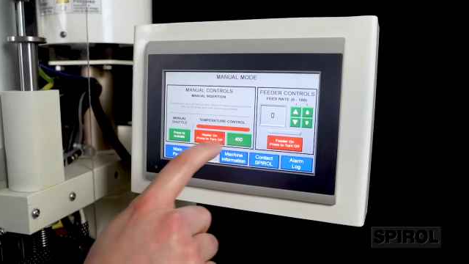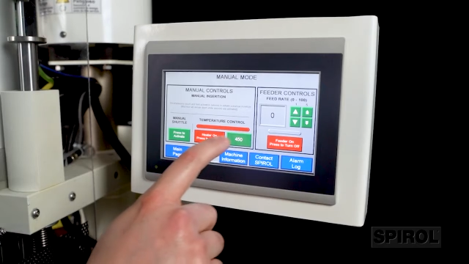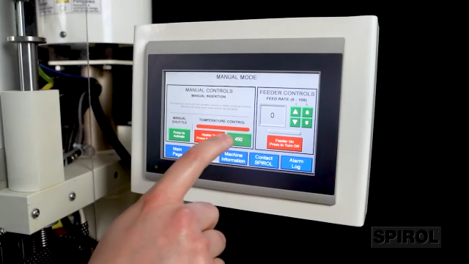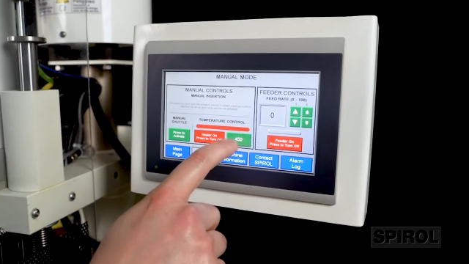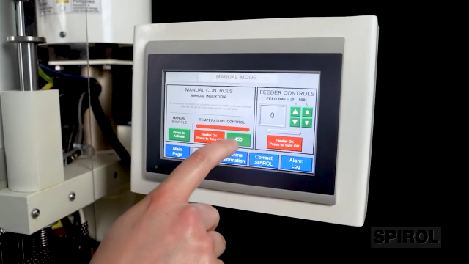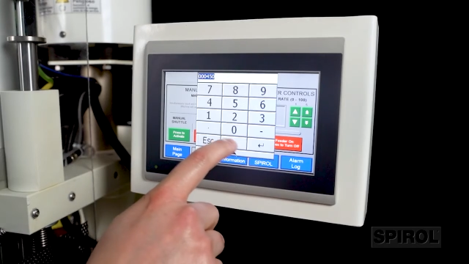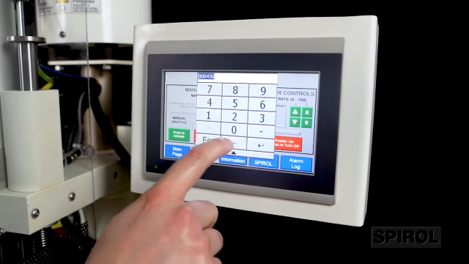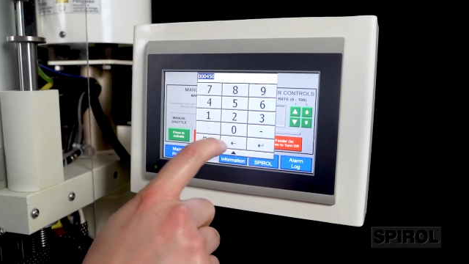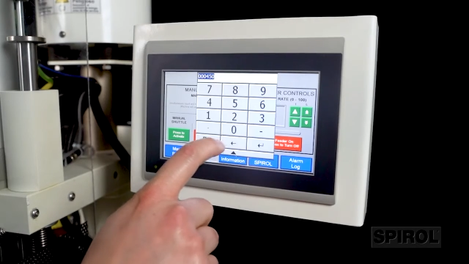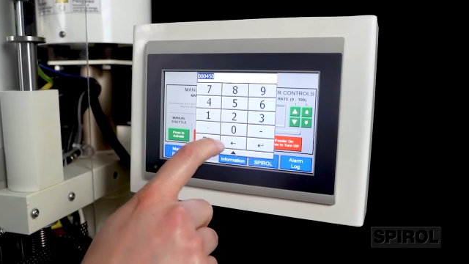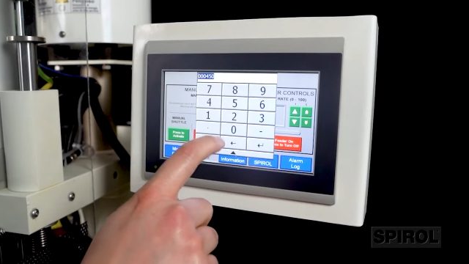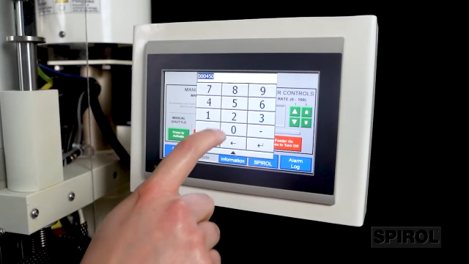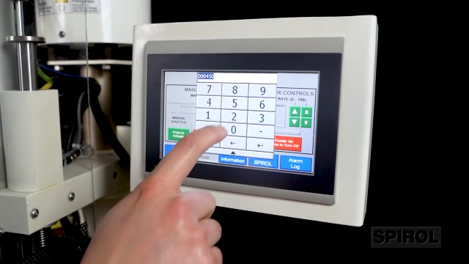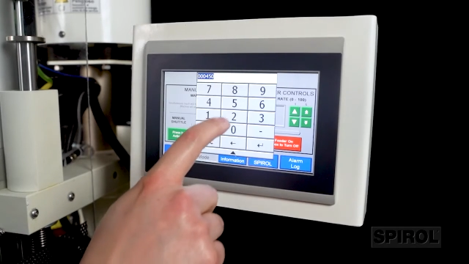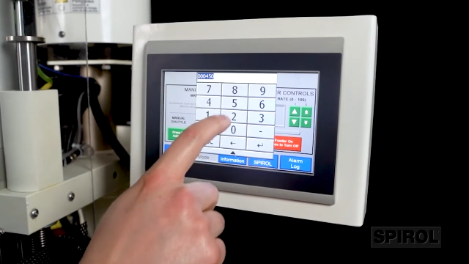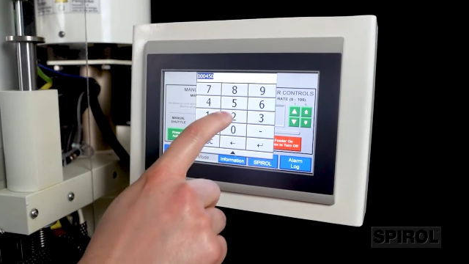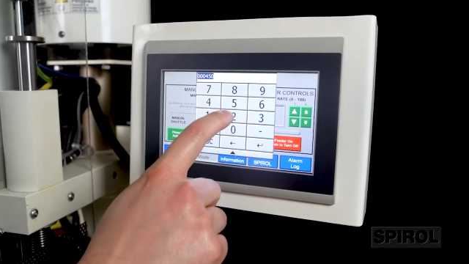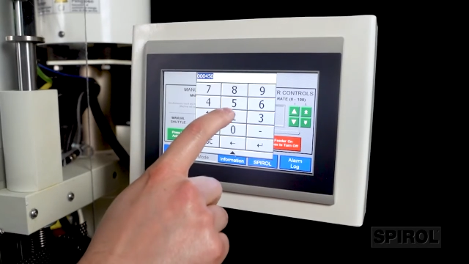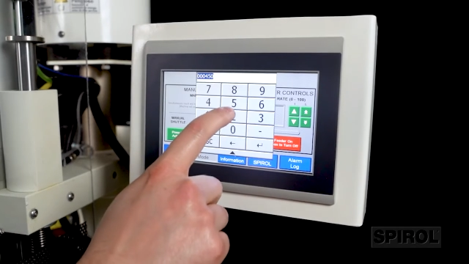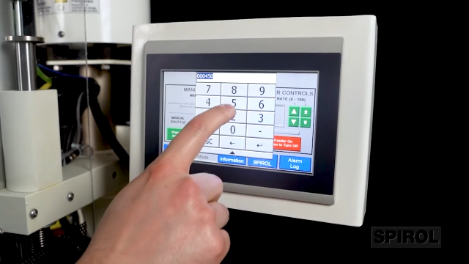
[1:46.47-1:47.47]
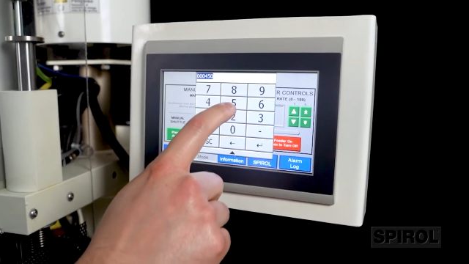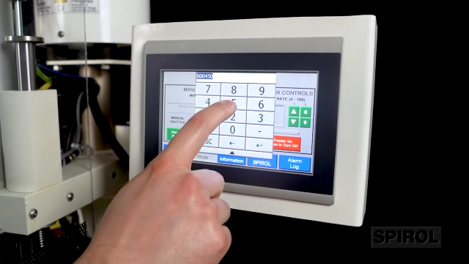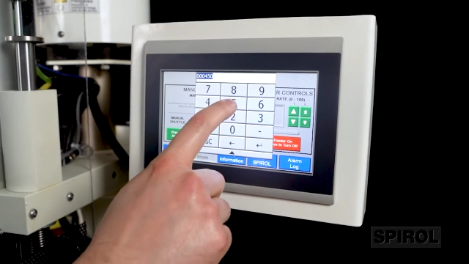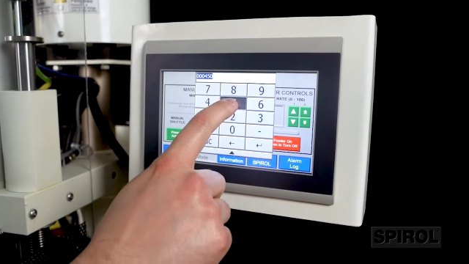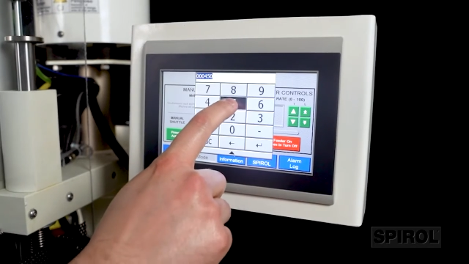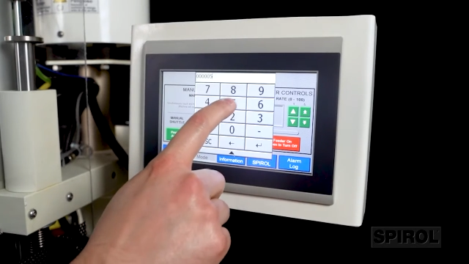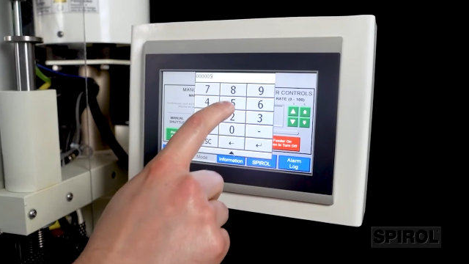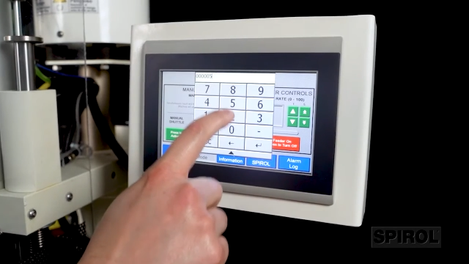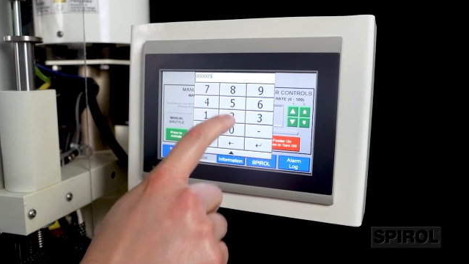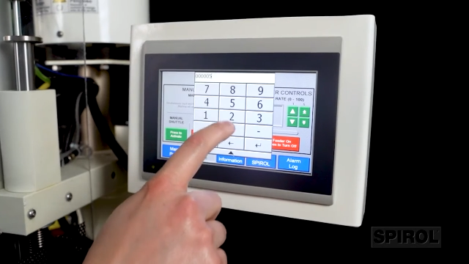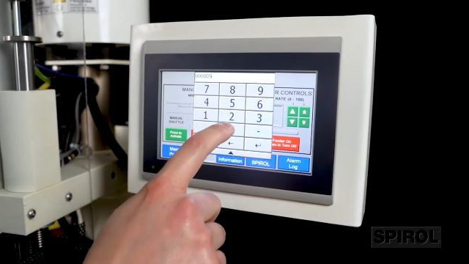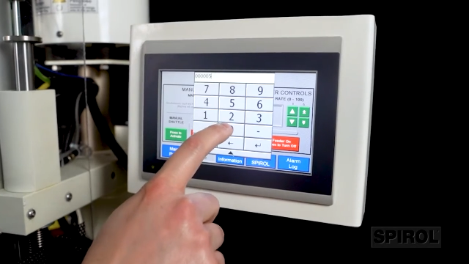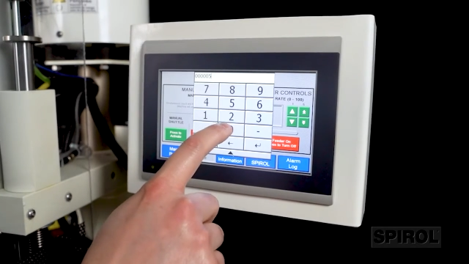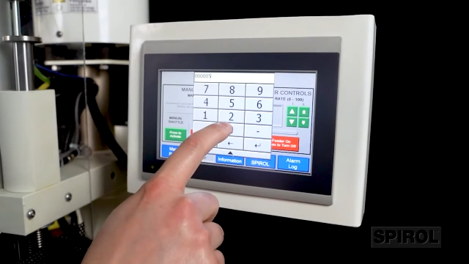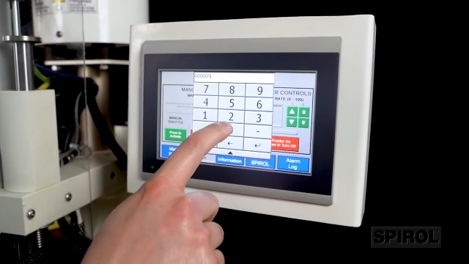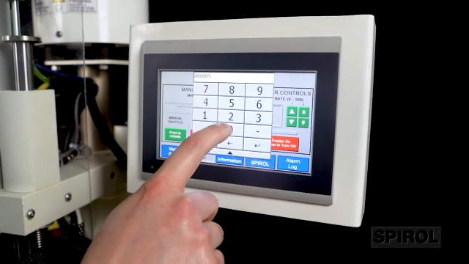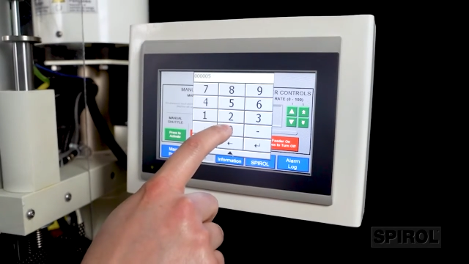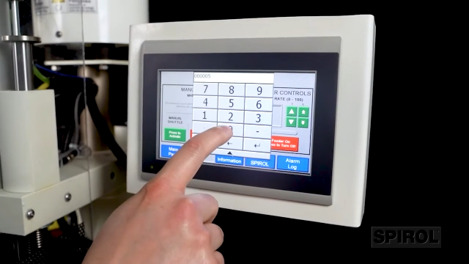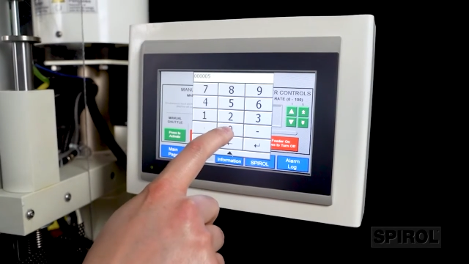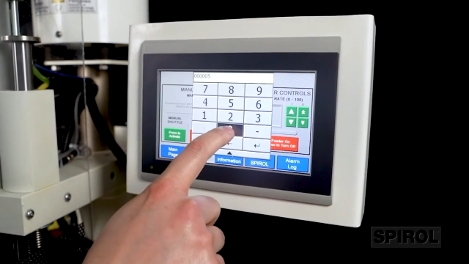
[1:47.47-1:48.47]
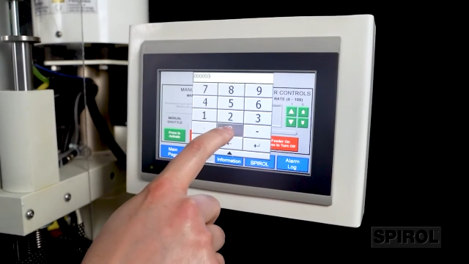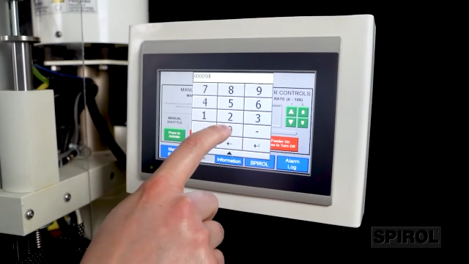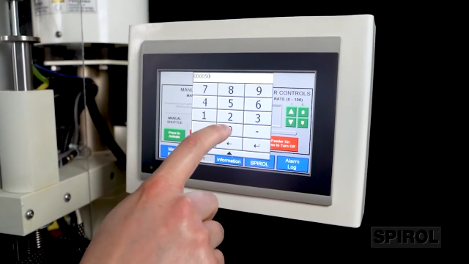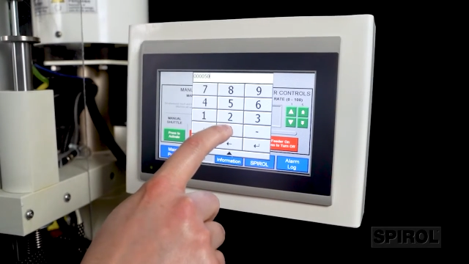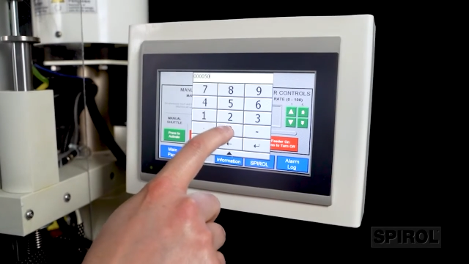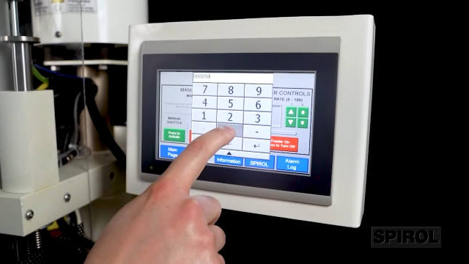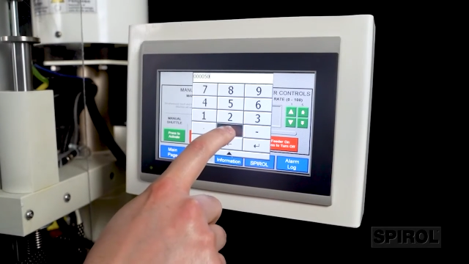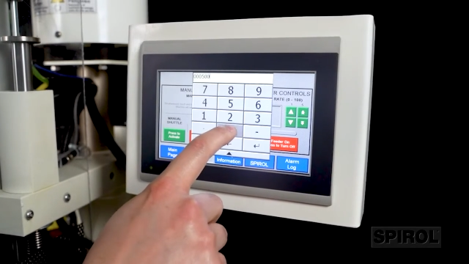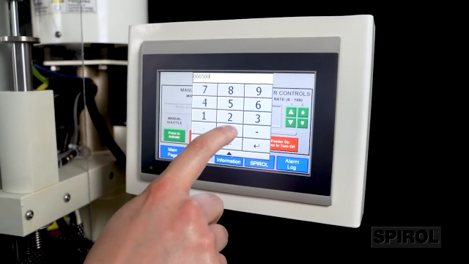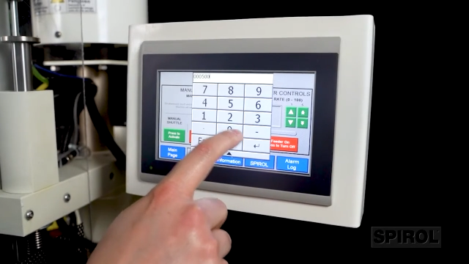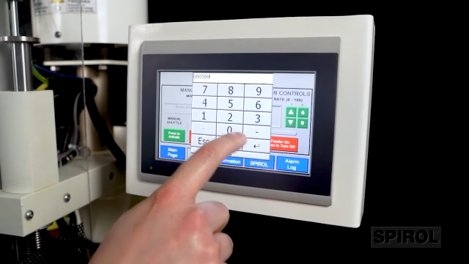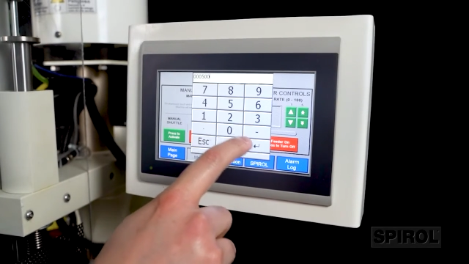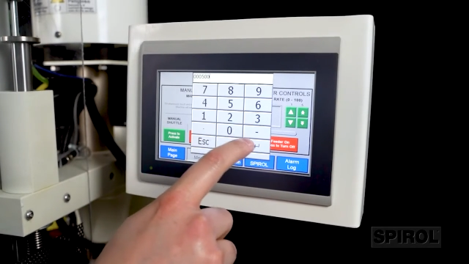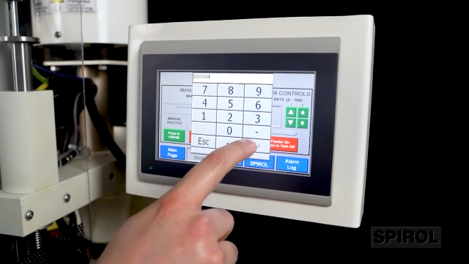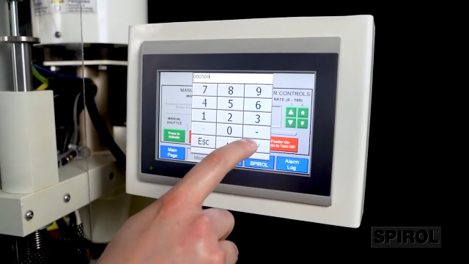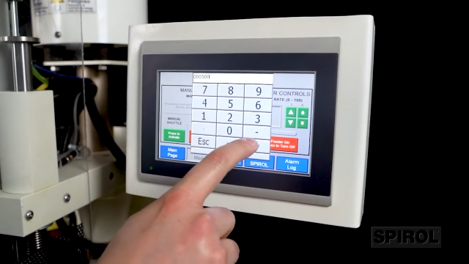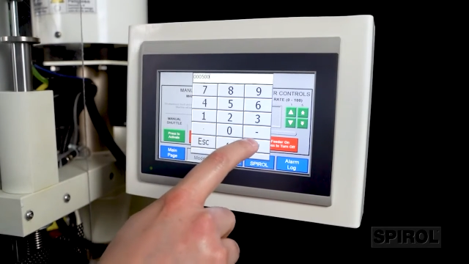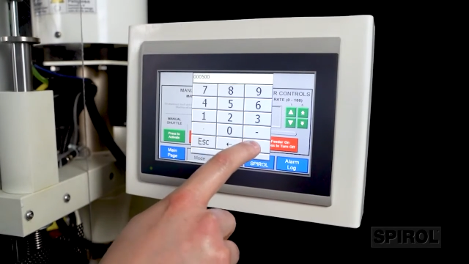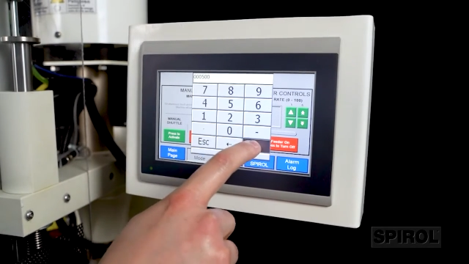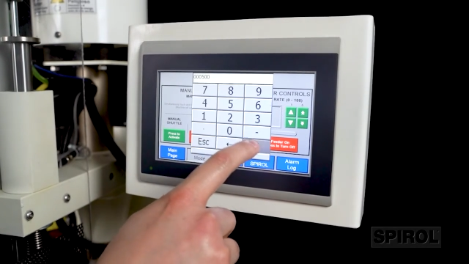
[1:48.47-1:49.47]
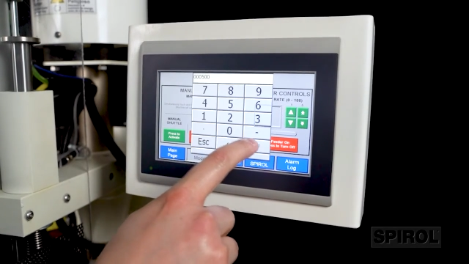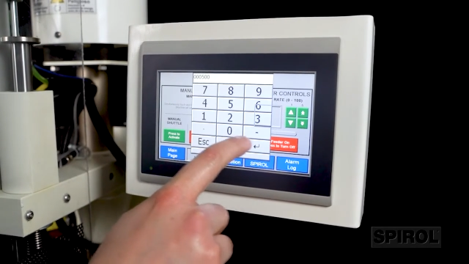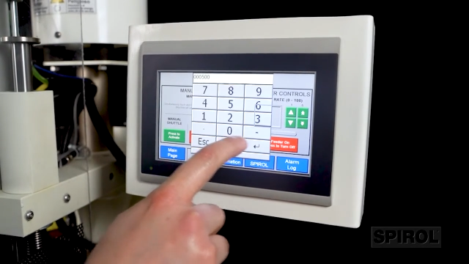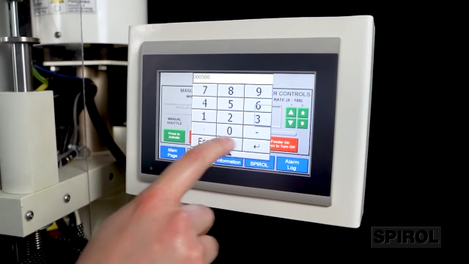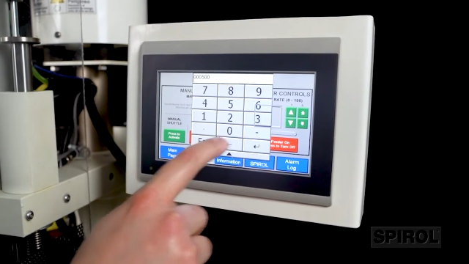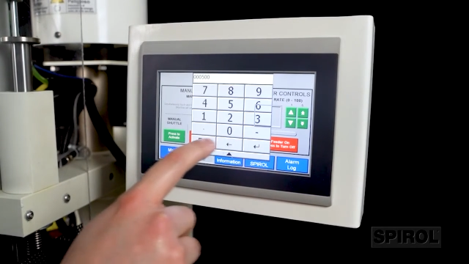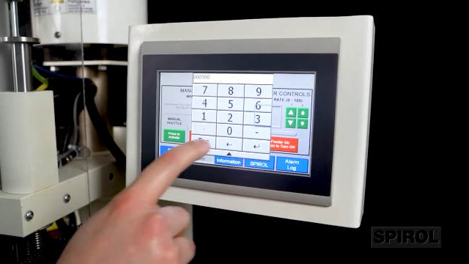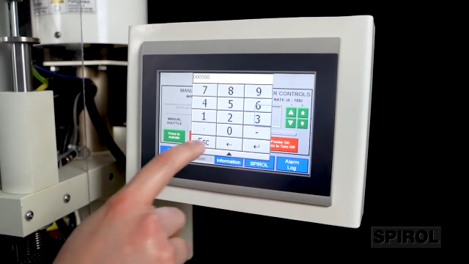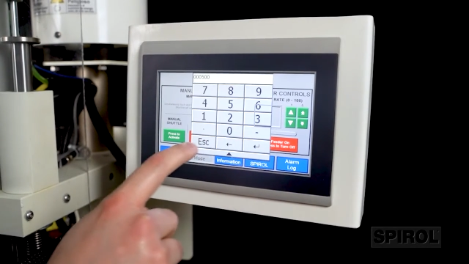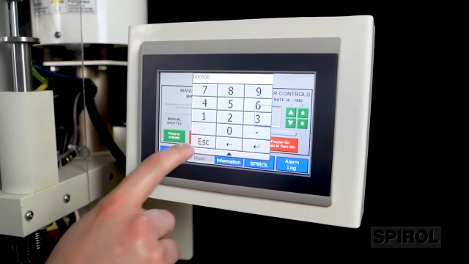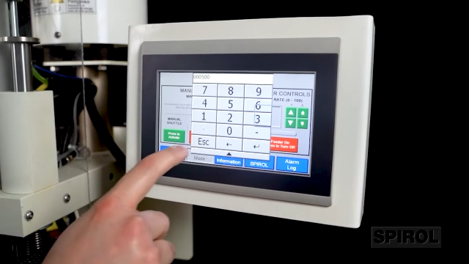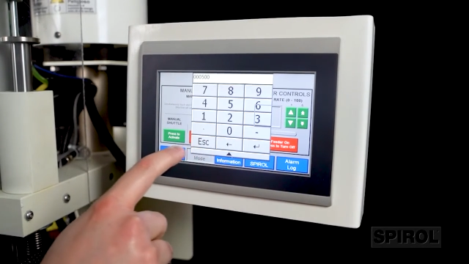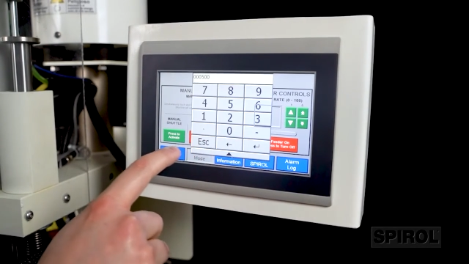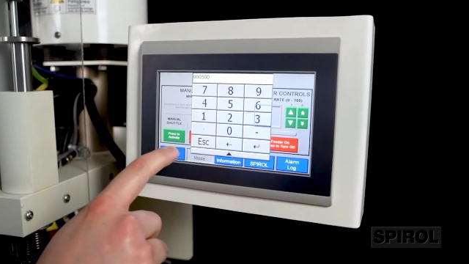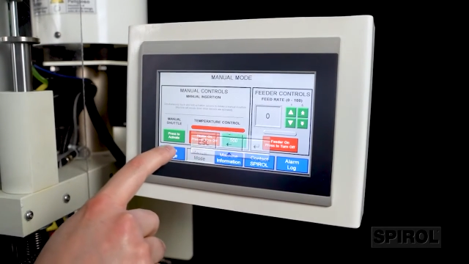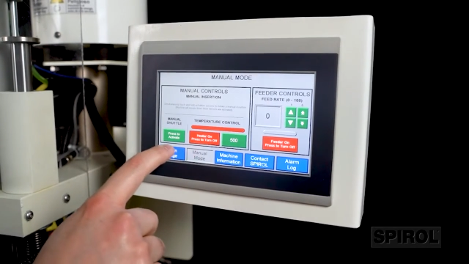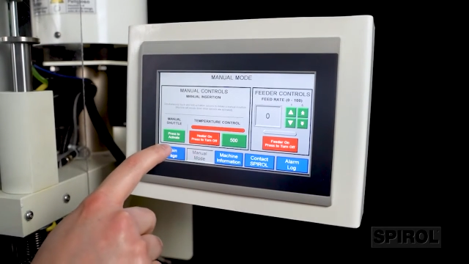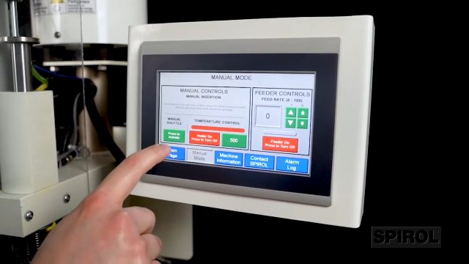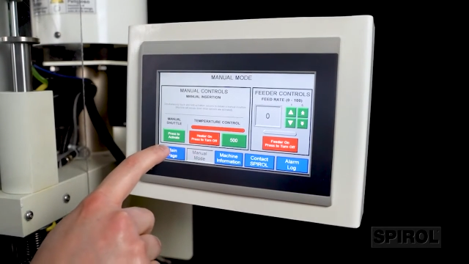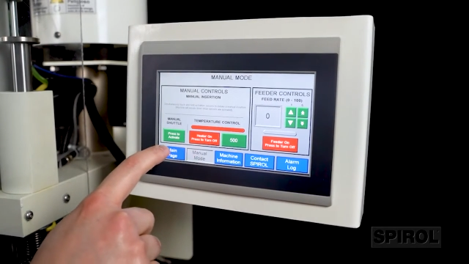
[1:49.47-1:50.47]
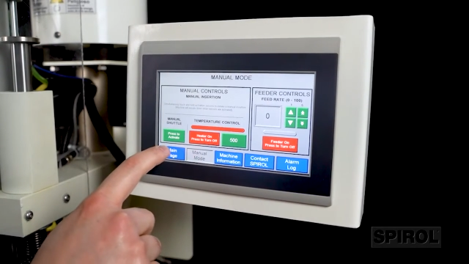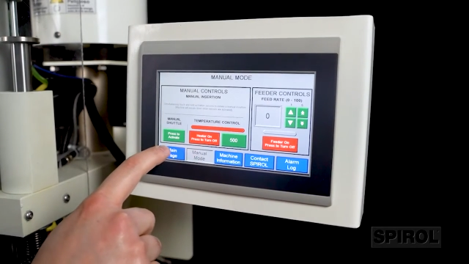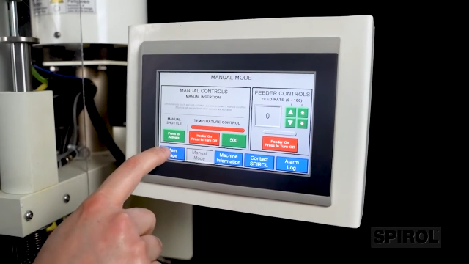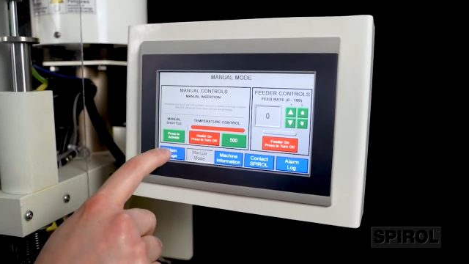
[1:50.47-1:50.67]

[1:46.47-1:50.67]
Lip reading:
No face is visible, so there are no lips to read.